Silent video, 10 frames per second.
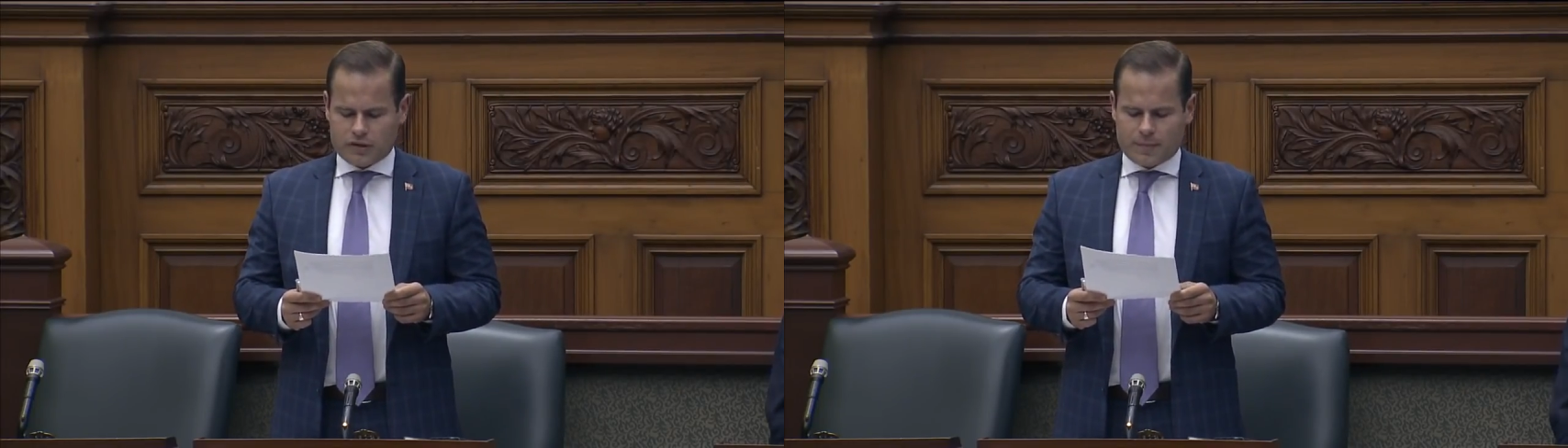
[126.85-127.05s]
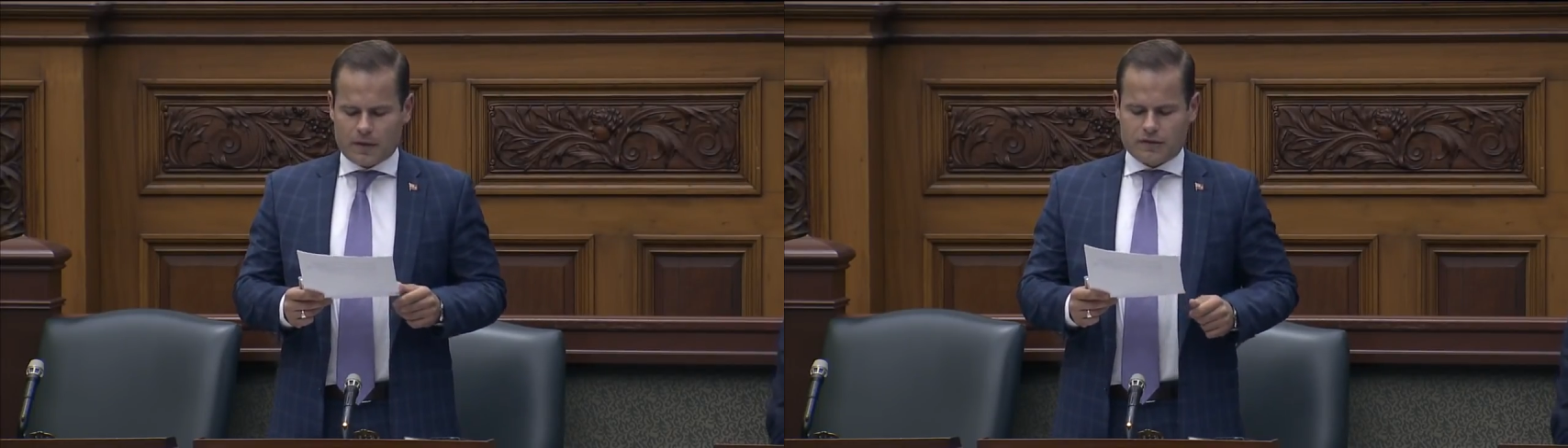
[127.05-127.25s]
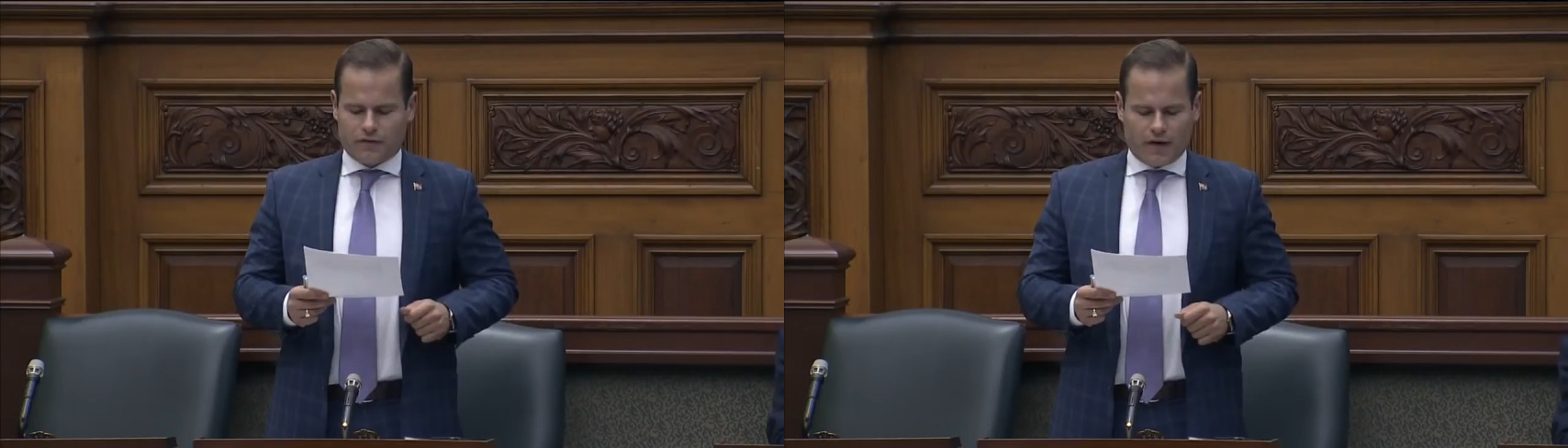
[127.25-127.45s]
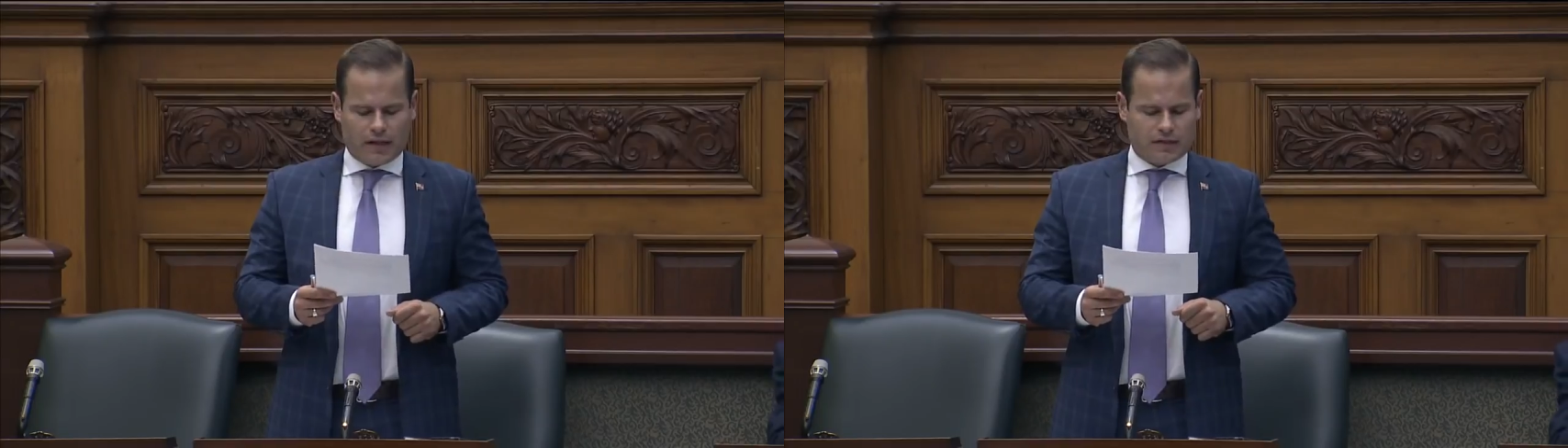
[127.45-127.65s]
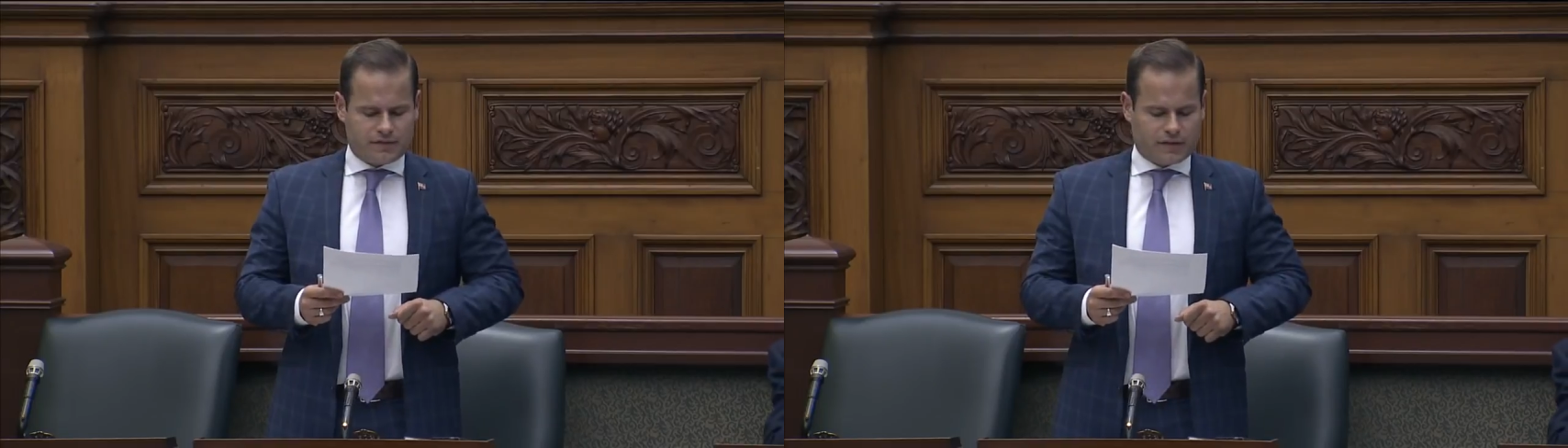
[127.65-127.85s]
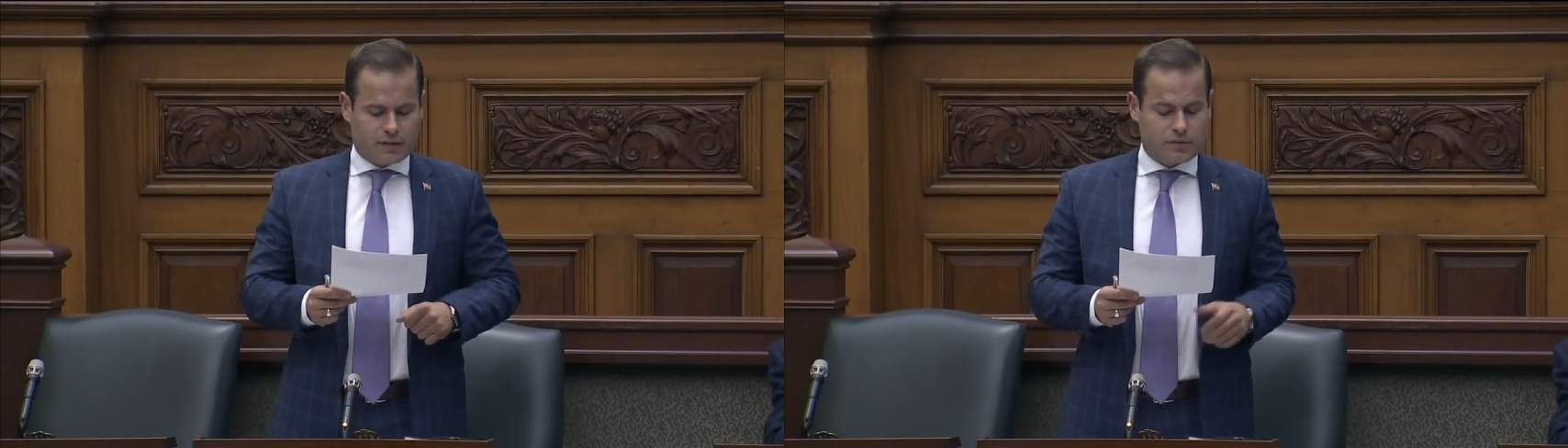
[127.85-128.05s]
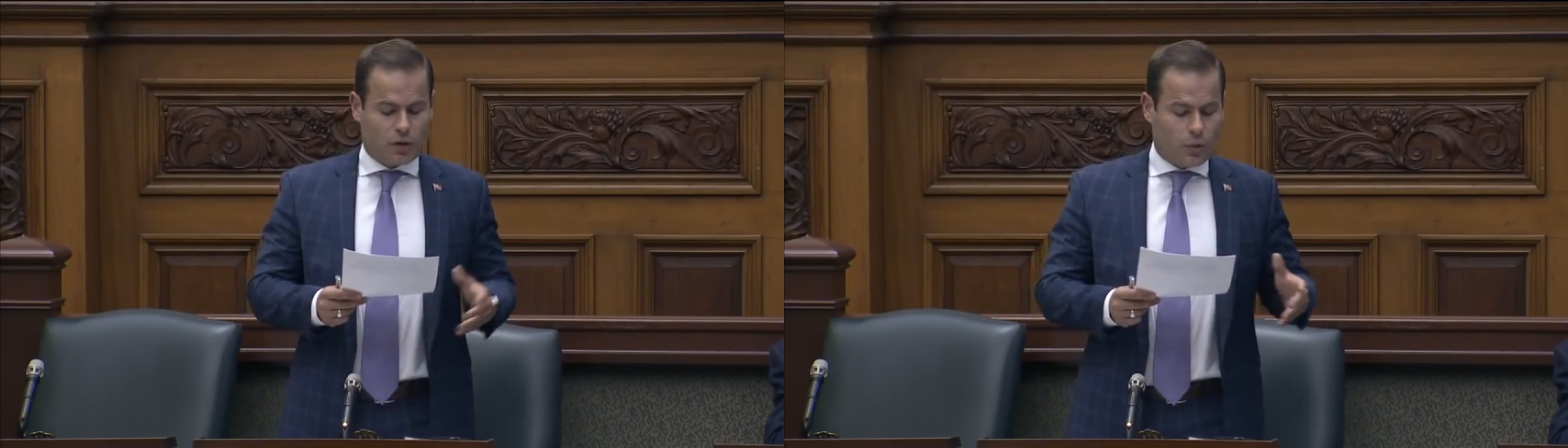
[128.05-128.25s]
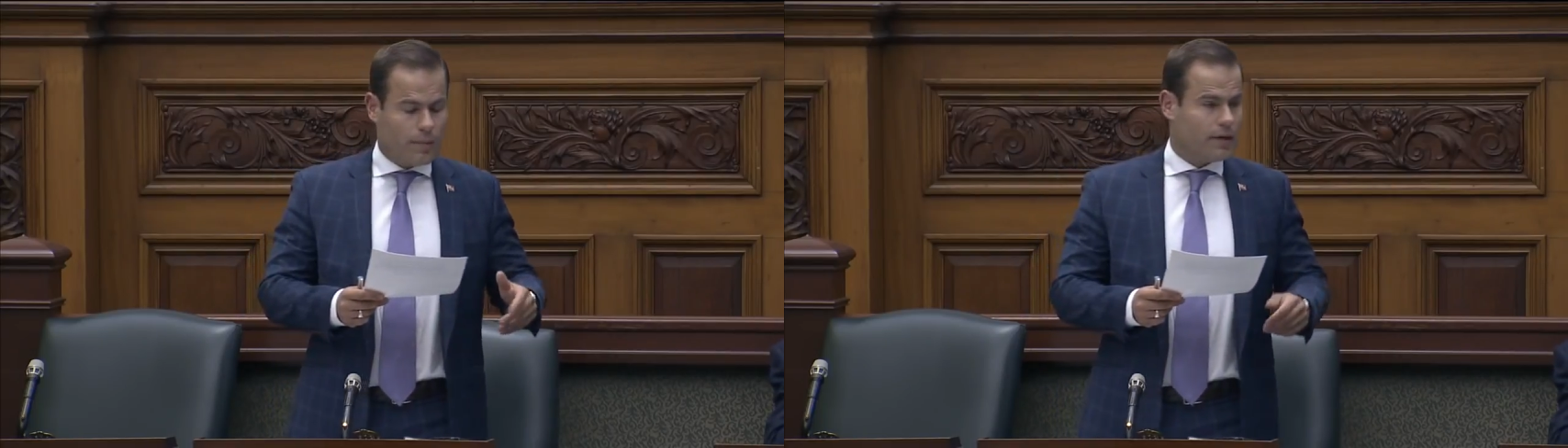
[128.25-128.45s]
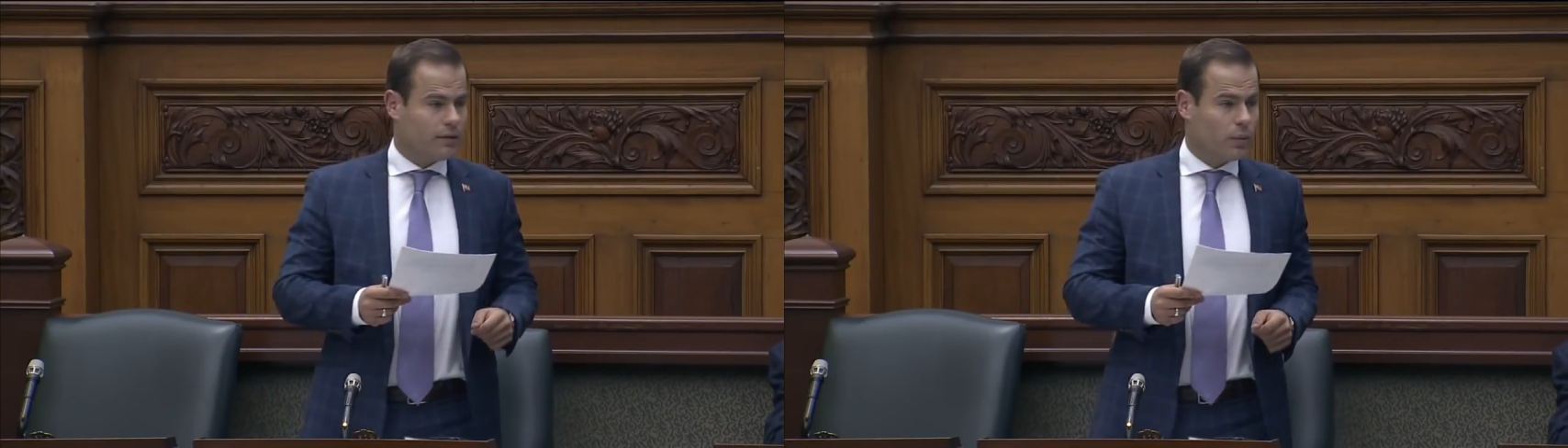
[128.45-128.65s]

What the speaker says: spousal violence victims are women,